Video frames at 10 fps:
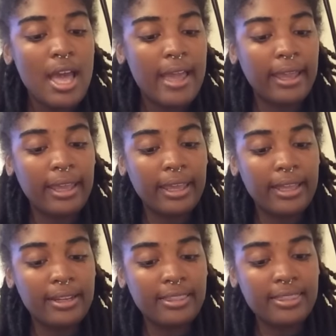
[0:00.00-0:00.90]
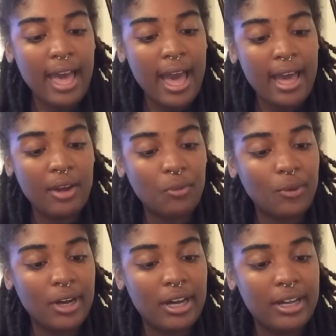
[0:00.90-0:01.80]
and that
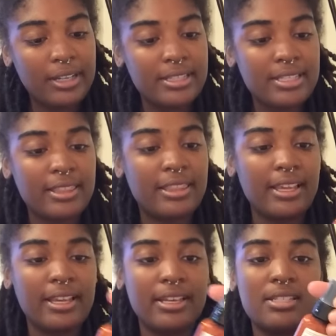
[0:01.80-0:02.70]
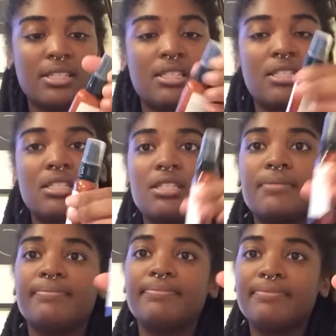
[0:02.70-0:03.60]
was this
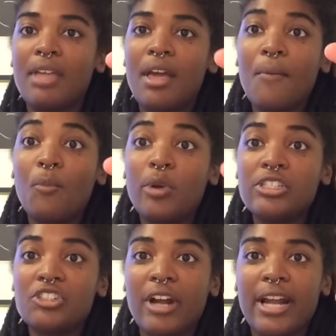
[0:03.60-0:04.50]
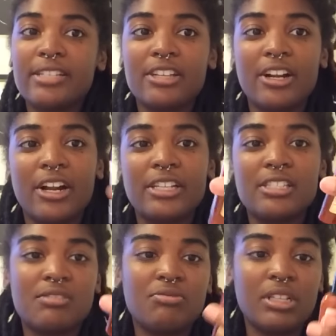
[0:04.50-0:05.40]
moisturizer.
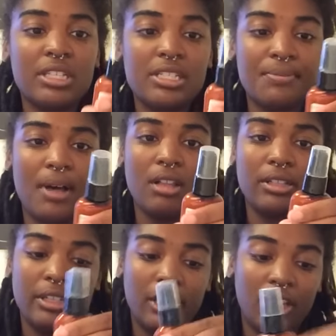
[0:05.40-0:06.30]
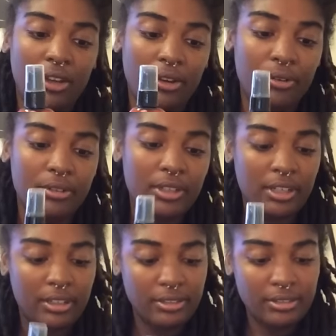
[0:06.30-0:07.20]
It's really small and cute.
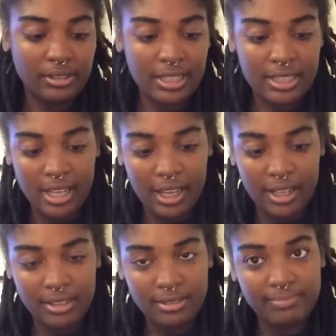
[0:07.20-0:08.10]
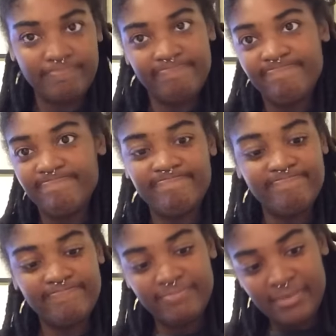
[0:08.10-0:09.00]
That's it.
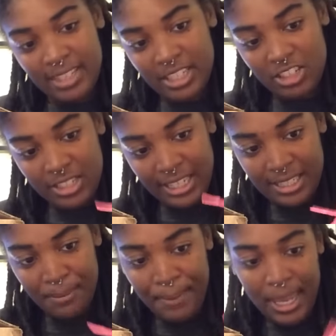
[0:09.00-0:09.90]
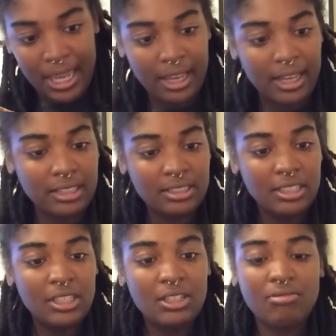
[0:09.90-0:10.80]
And there's like some pink
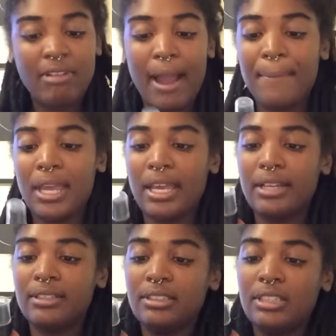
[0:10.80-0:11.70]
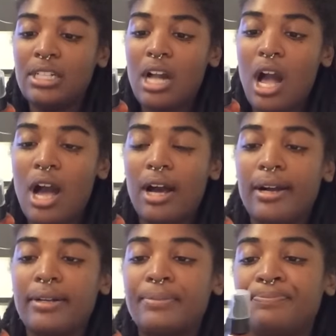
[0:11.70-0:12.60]
wrapping.
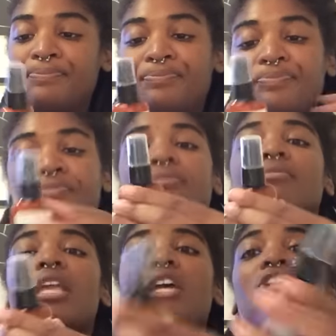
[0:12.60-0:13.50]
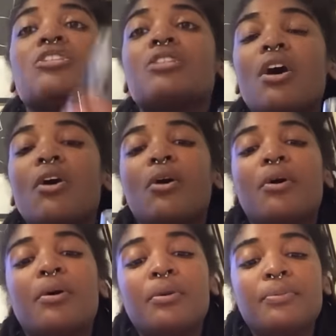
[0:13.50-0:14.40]
Um,
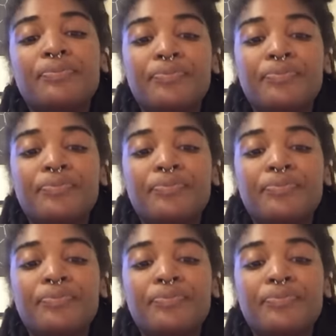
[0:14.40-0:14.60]
so